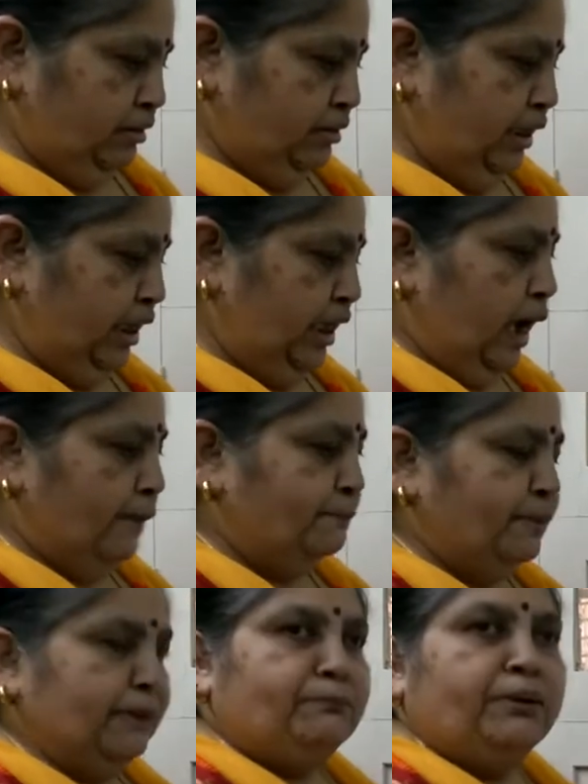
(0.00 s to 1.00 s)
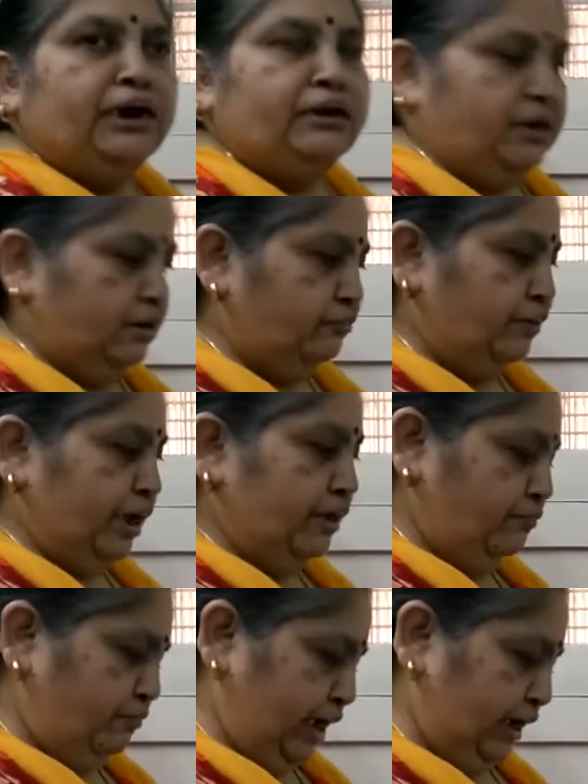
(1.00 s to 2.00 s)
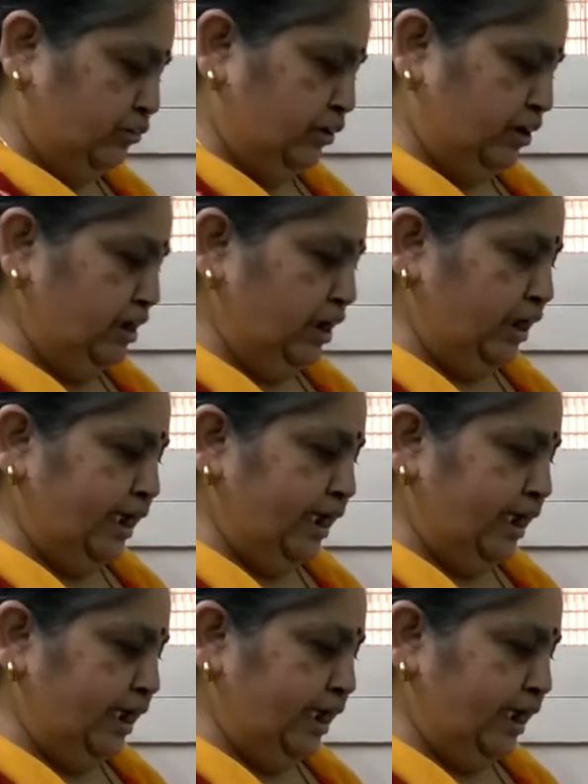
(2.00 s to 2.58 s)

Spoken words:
The upper part of a fraction